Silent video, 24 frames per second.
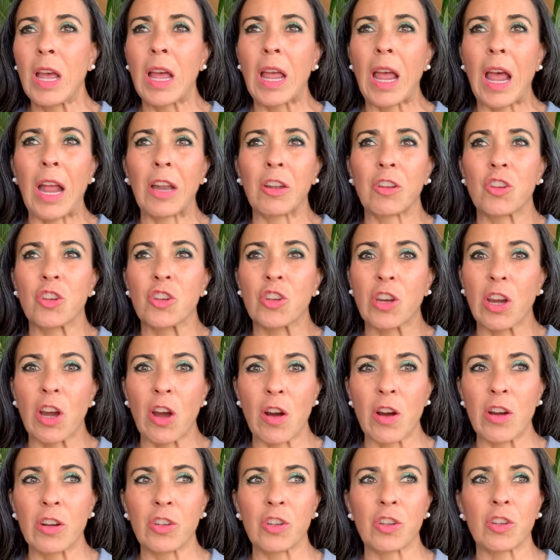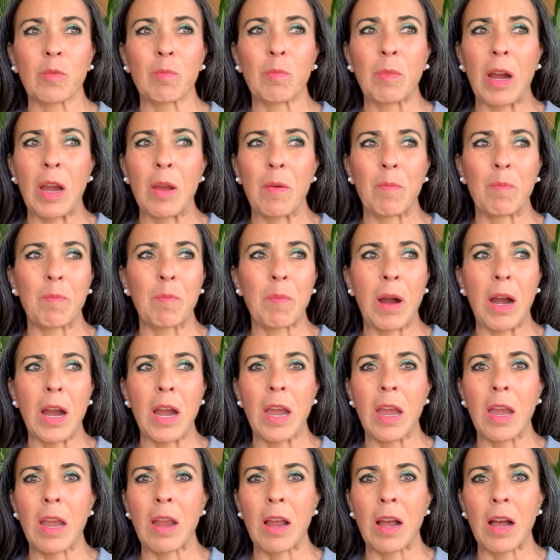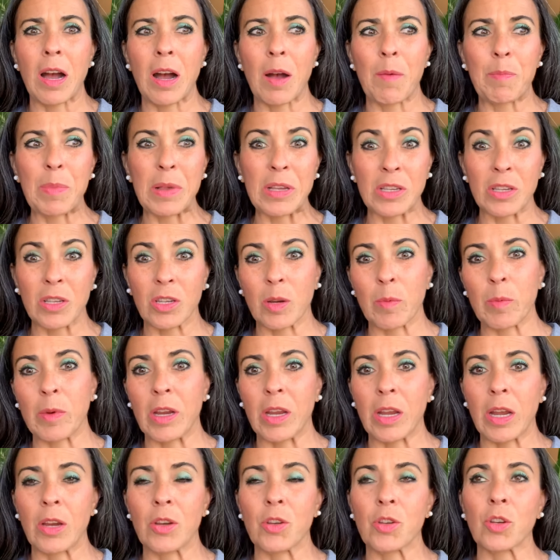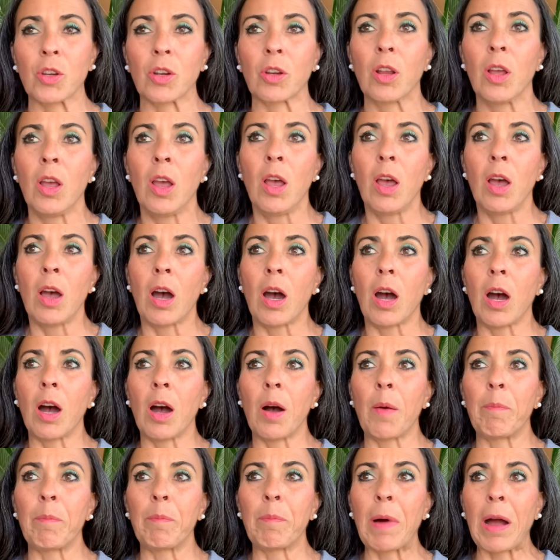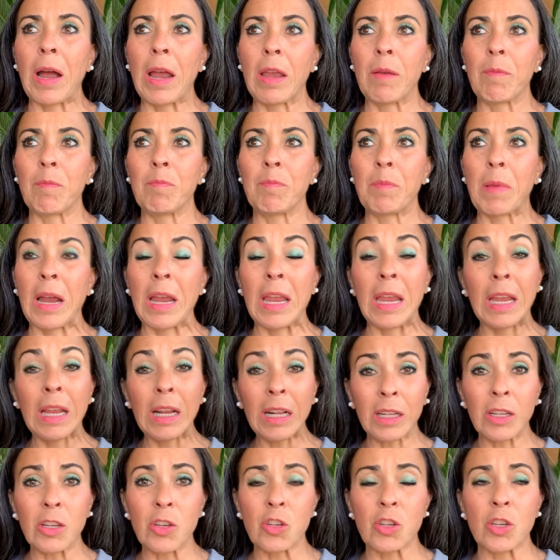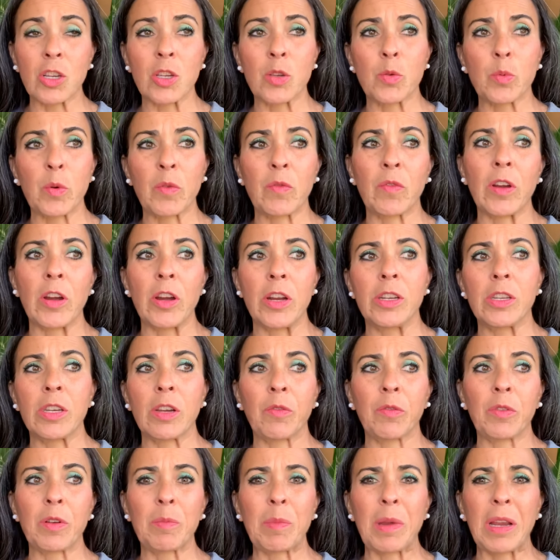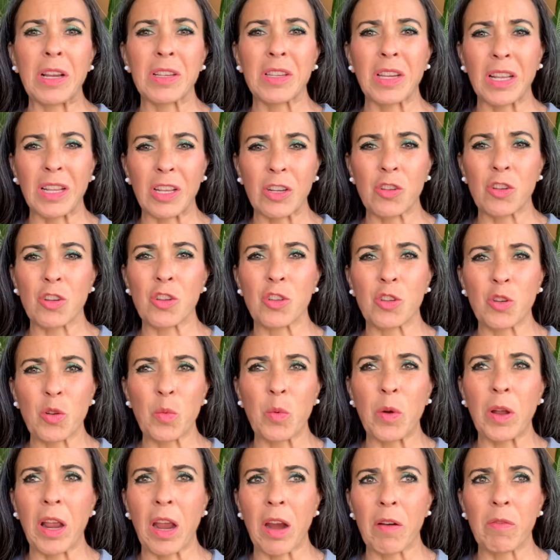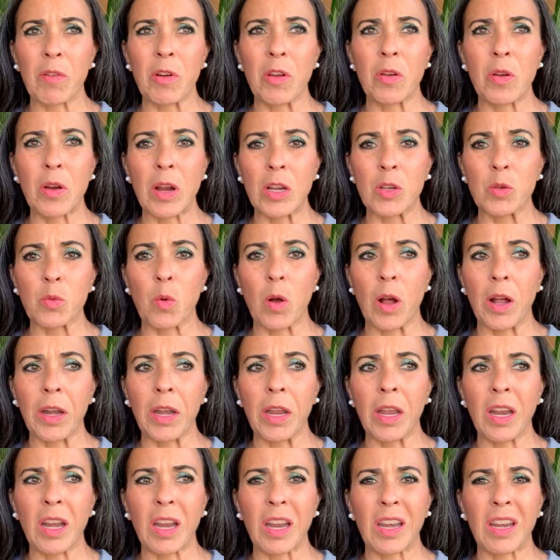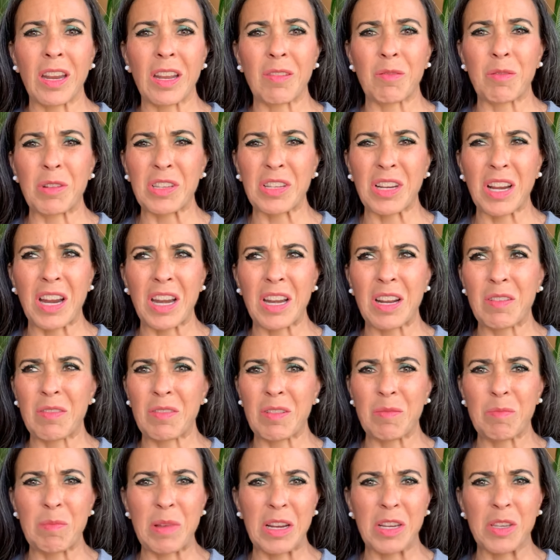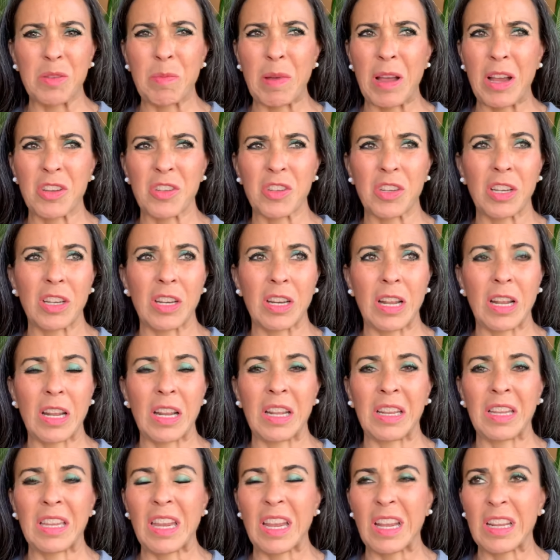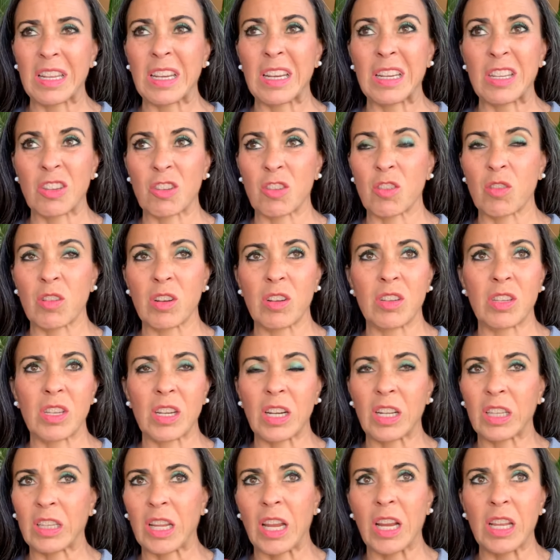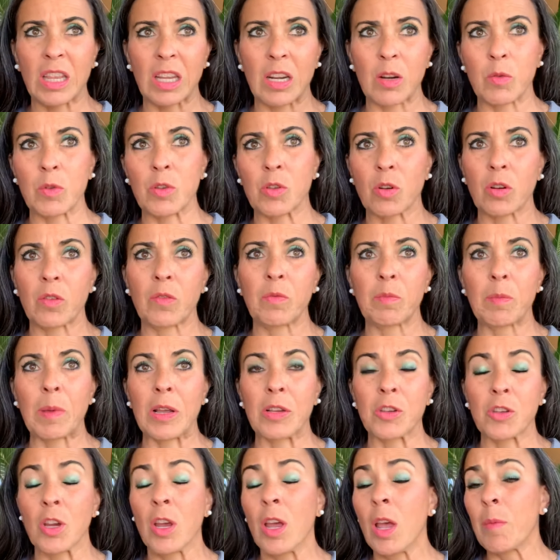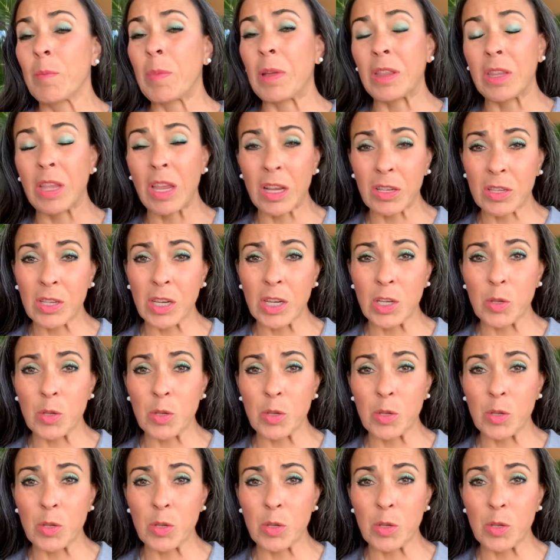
and cherished my business communication. My Englishes were very different because I let you do whatever you guys wanted, and it was kind of a mix mash. And in the end, I sort of didn't like that it was sort of a mesh. But the essays